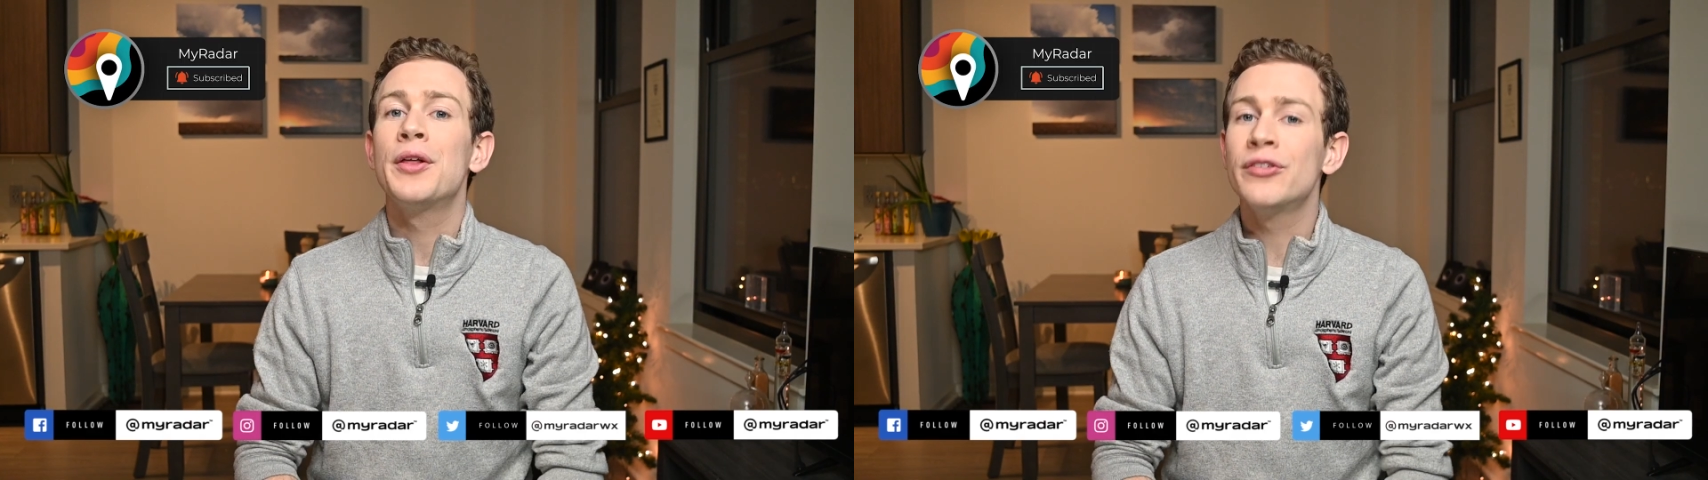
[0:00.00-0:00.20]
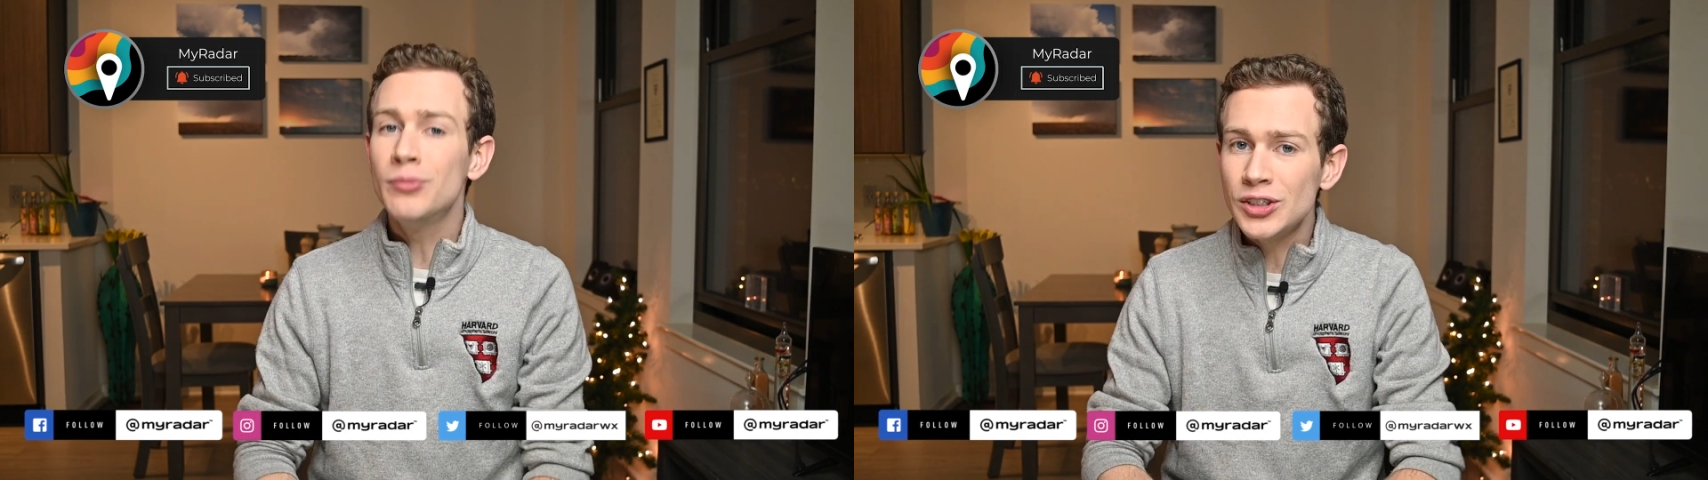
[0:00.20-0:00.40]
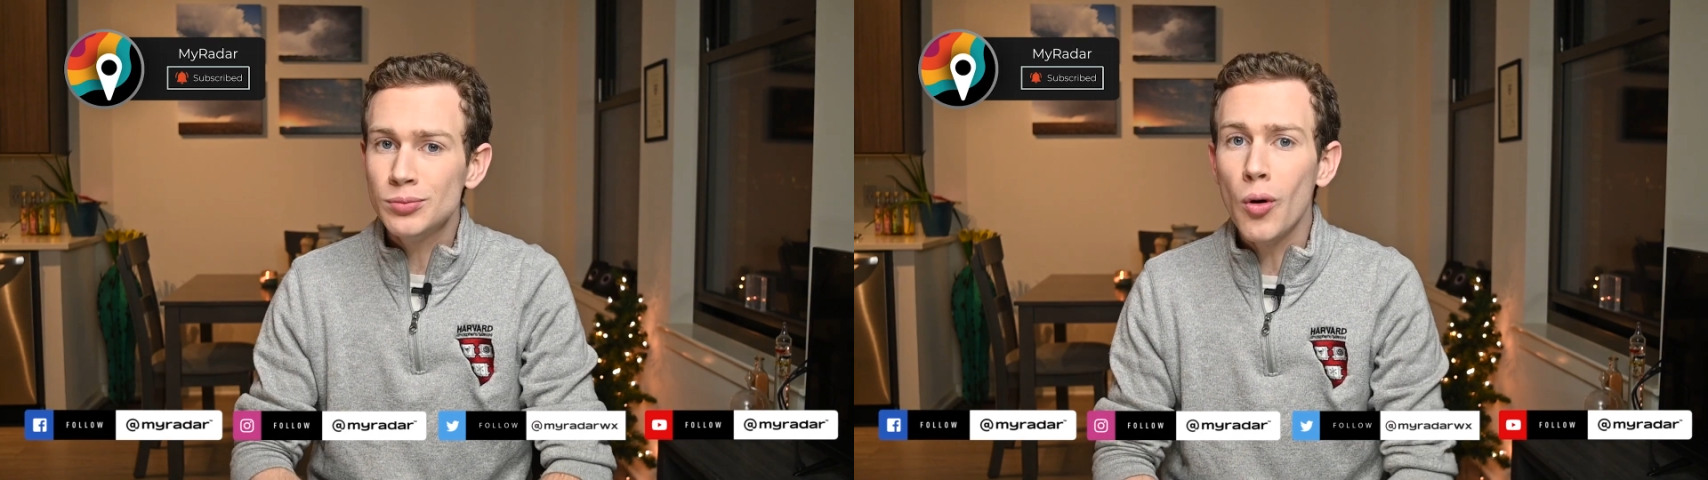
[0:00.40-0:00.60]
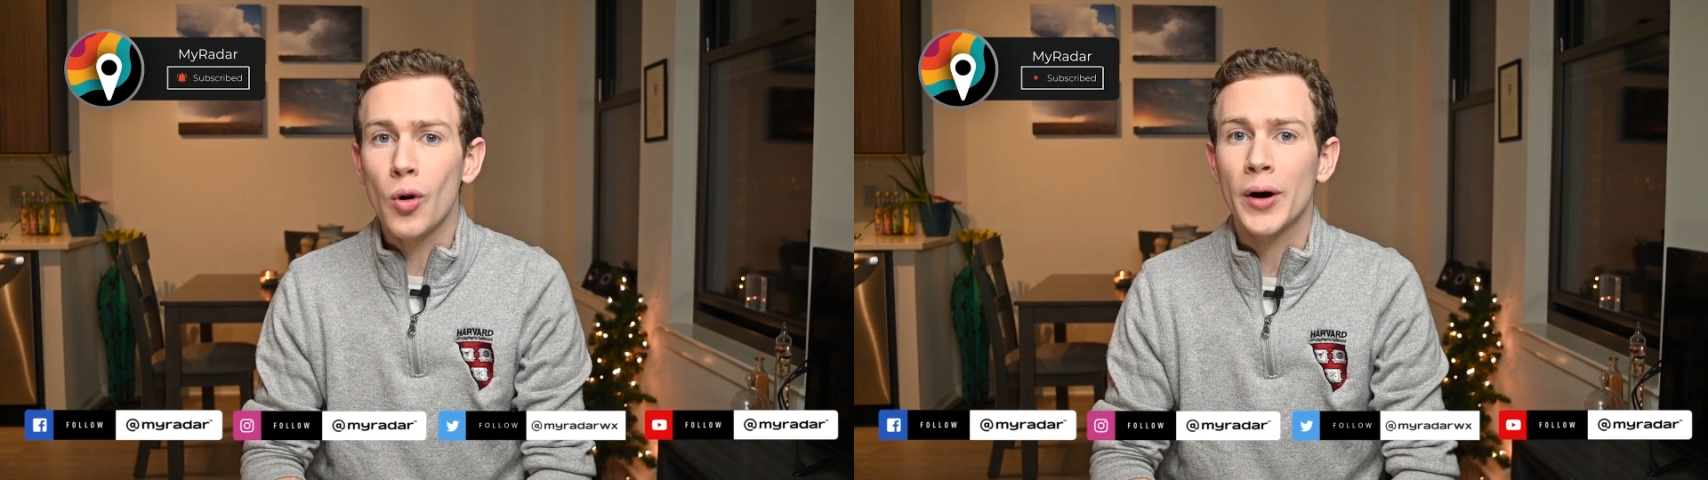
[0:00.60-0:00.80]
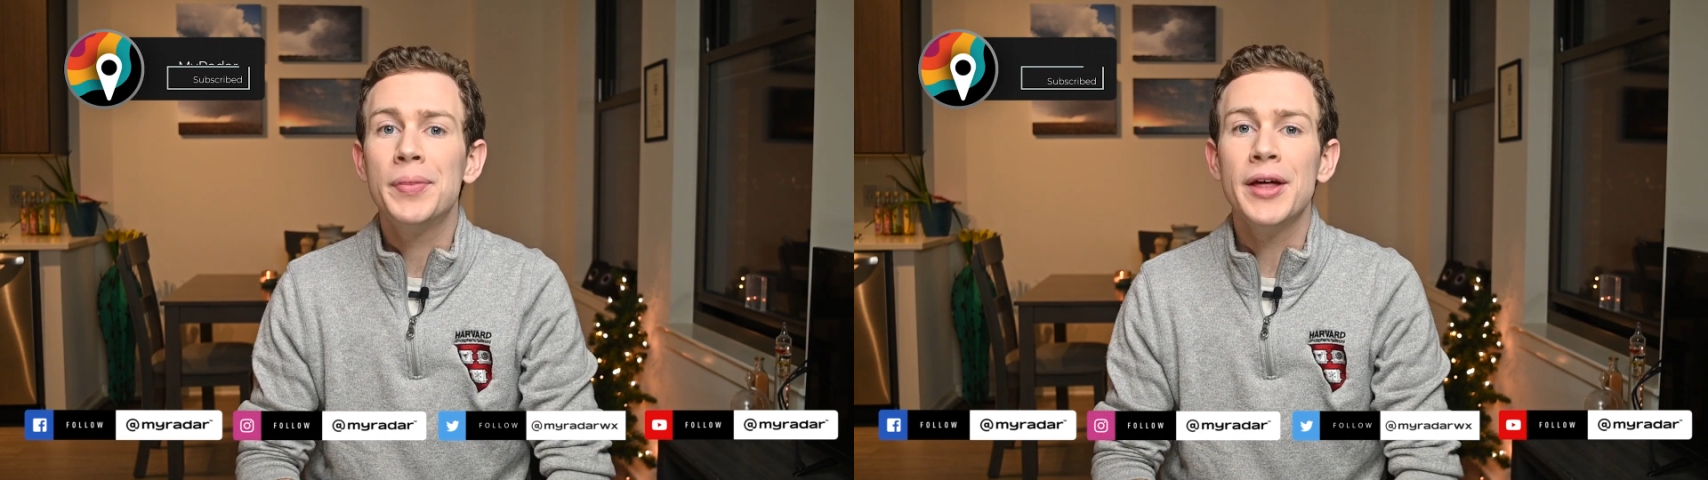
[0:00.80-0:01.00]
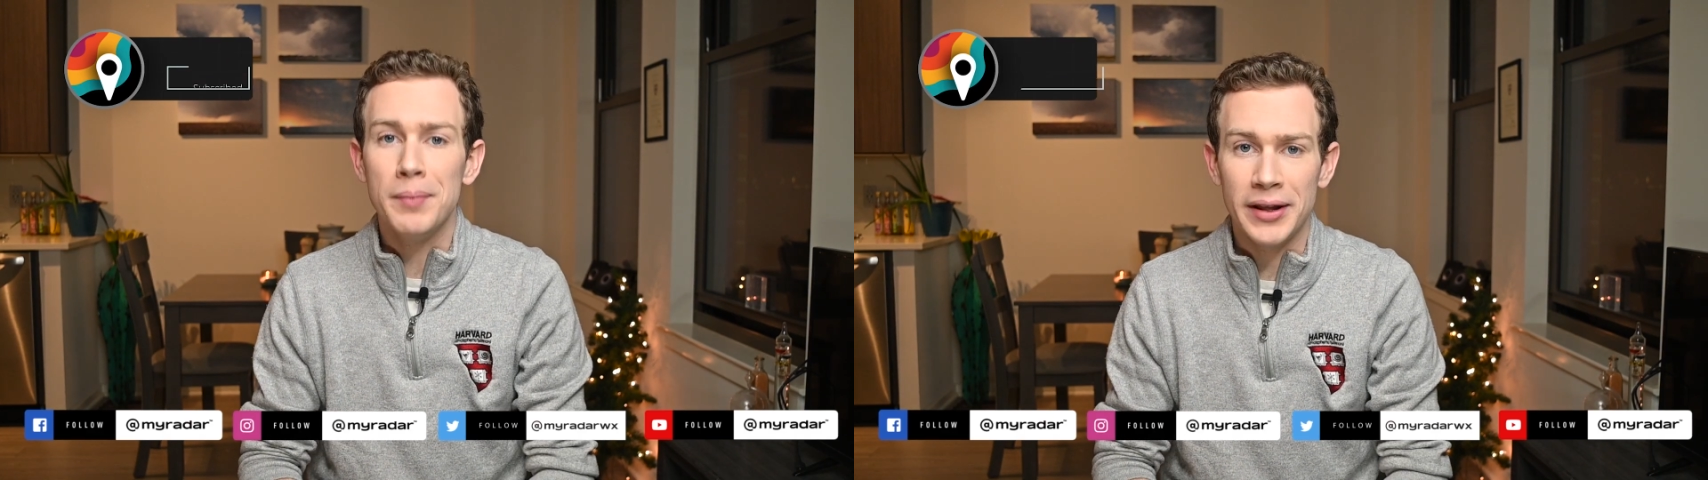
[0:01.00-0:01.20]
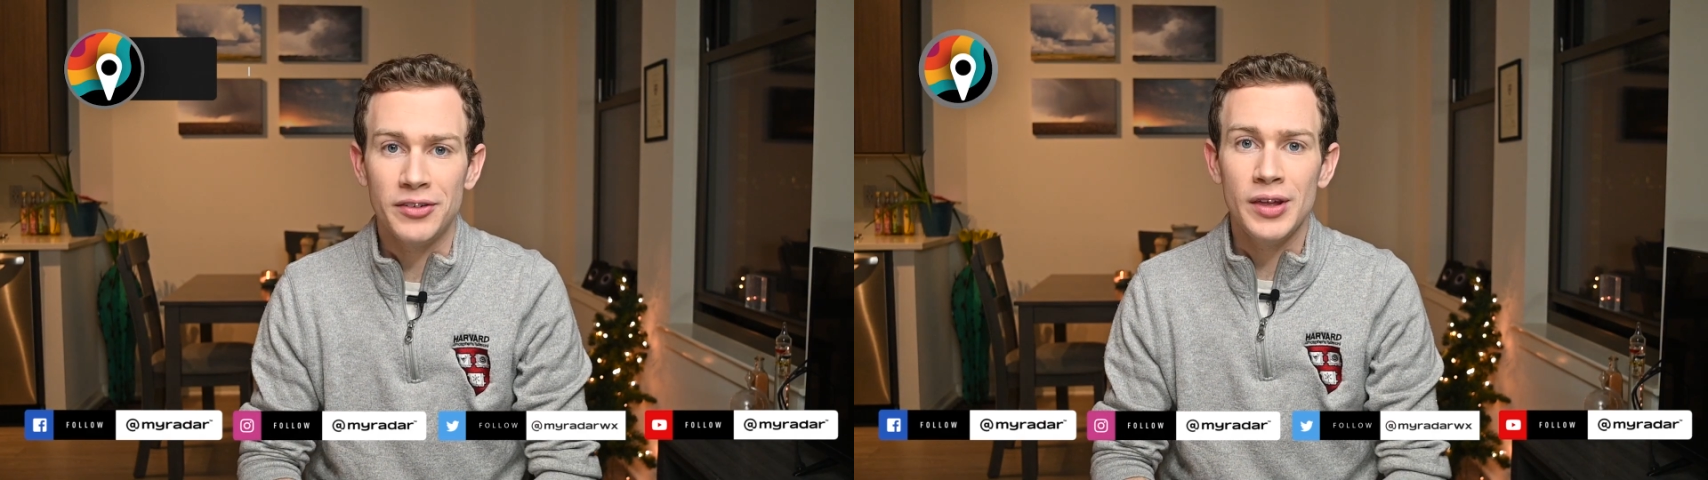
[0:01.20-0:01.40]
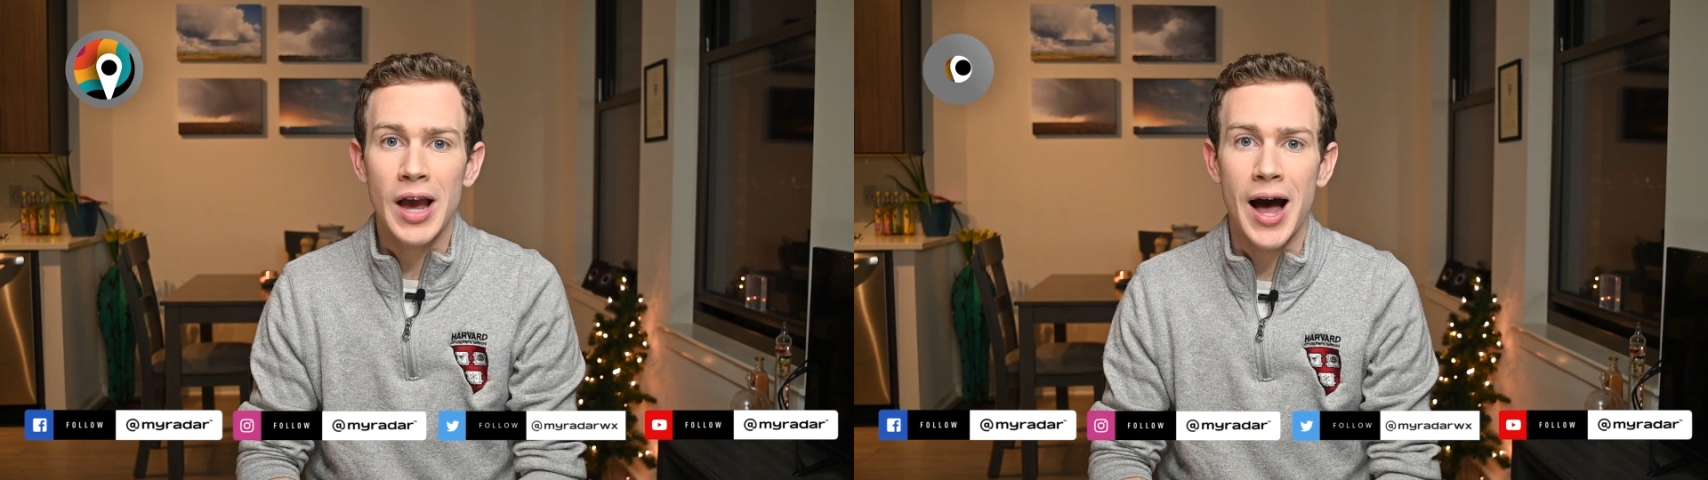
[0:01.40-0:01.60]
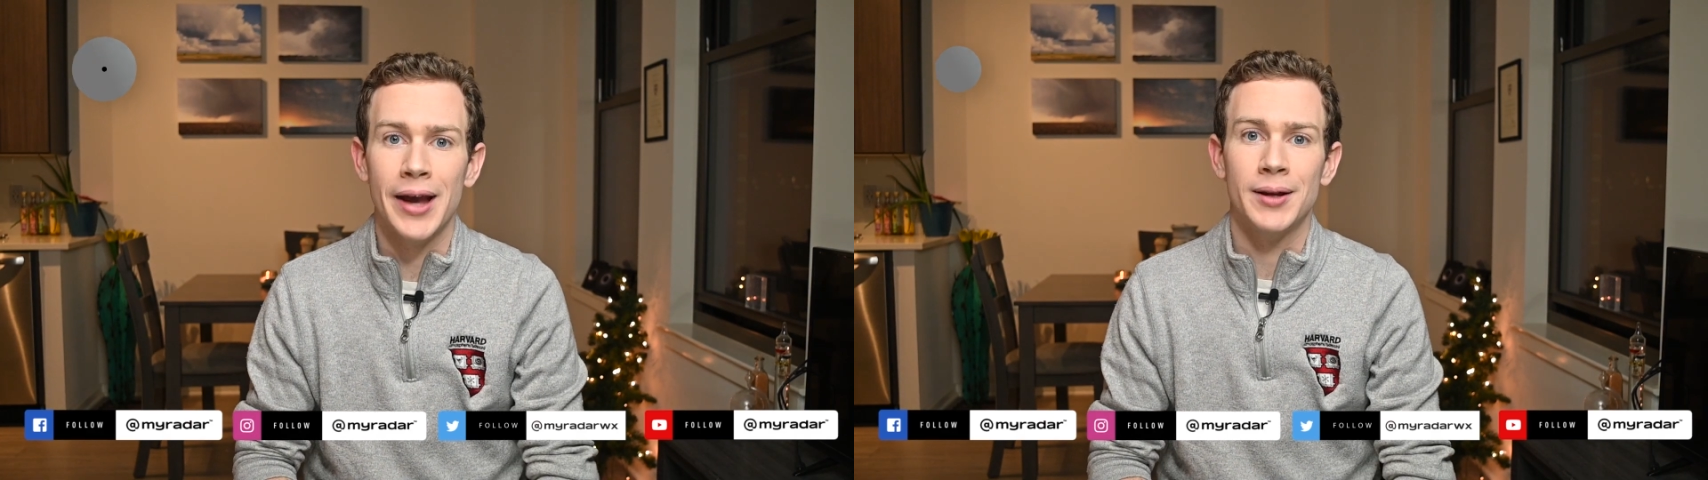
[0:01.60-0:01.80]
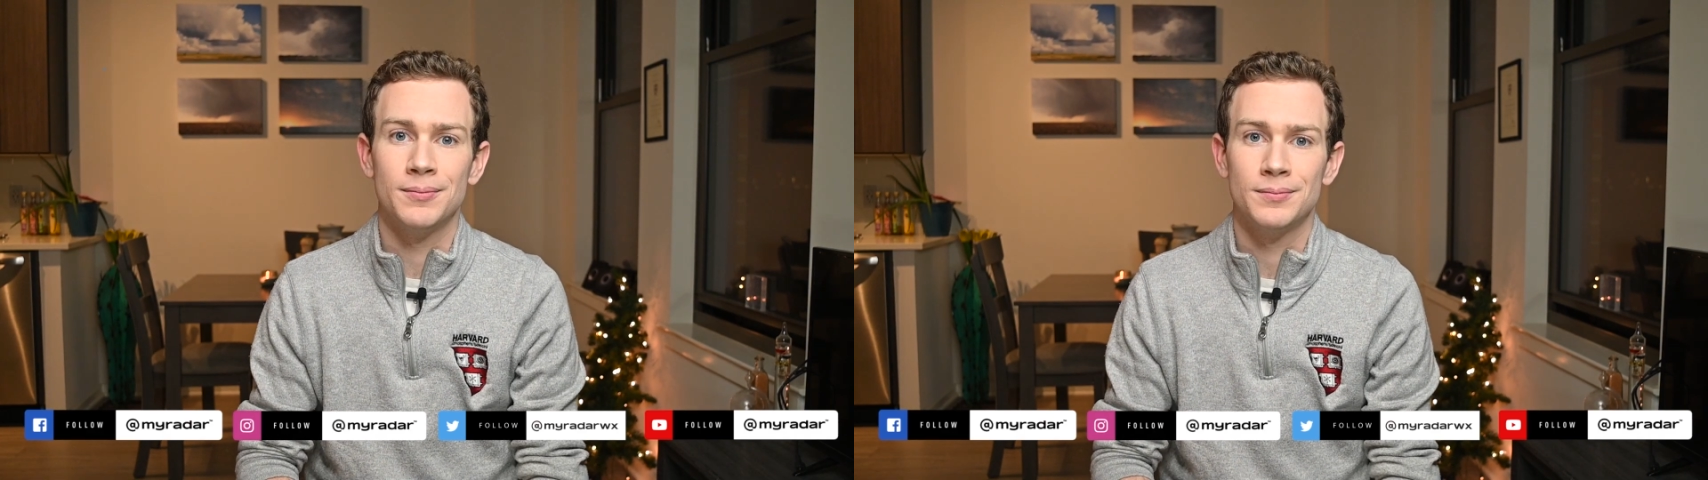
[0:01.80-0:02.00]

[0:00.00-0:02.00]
there's much more than meets the eye.